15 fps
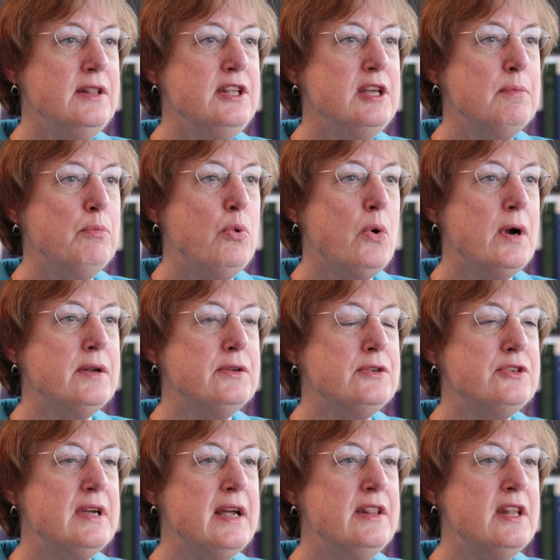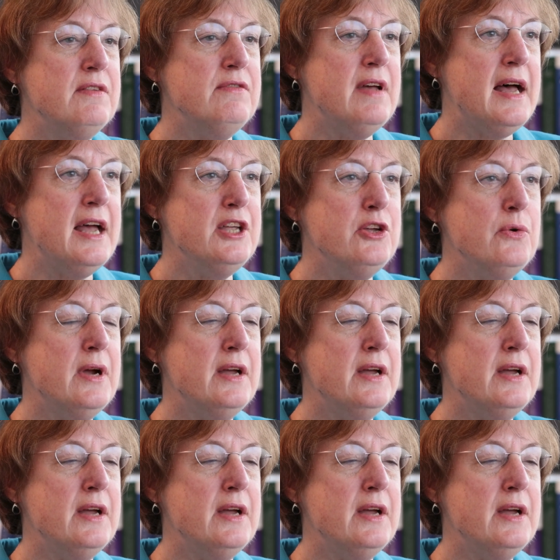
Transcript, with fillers: the importance and the value